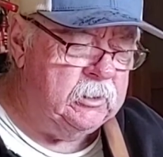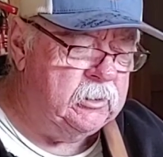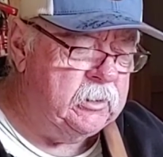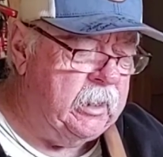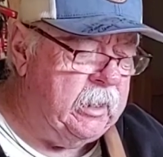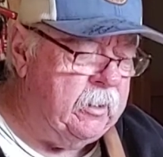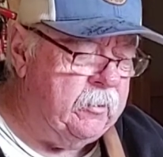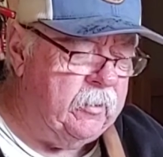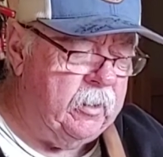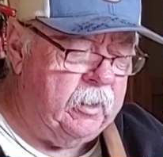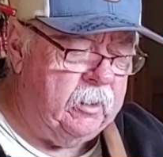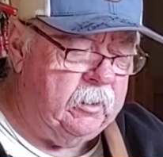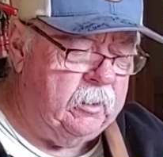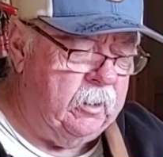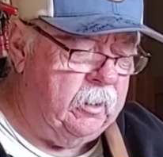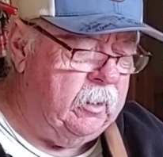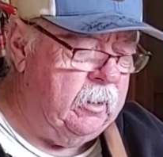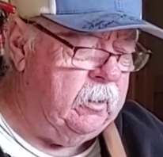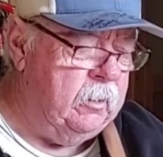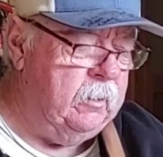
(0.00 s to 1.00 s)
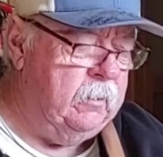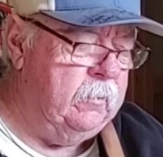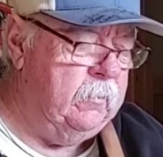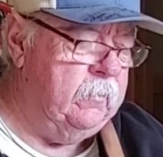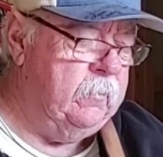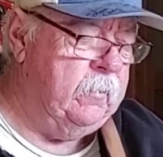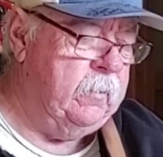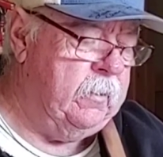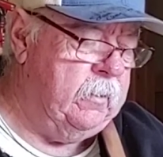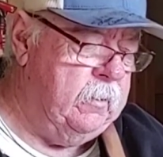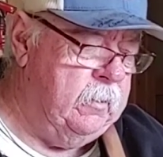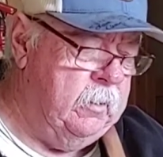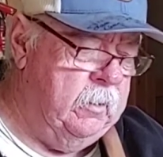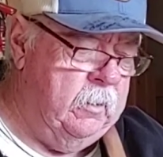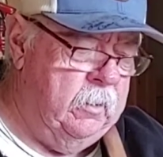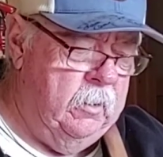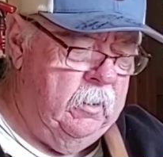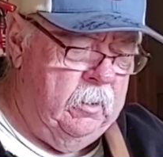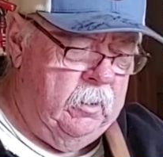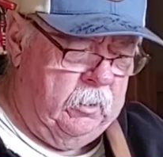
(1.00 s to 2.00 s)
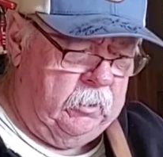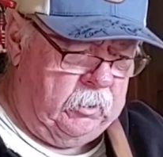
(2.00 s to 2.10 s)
had that day. A